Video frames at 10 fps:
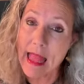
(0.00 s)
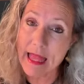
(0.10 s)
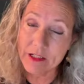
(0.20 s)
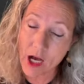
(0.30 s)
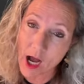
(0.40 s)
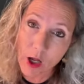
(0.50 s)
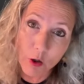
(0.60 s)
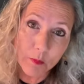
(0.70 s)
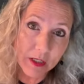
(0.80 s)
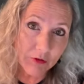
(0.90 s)
And
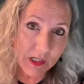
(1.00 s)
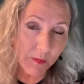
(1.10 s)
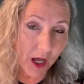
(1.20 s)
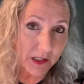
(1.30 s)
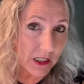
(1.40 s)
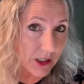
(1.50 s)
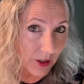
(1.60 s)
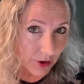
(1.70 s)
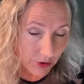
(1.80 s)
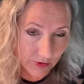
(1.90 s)
I'll be responding to
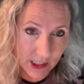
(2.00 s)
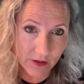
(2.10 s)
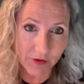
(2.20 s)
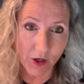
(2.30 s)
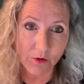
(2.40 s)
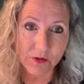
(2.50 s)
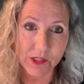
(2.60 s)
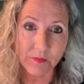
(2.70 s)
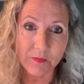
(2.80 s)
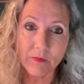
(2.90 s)
three of those.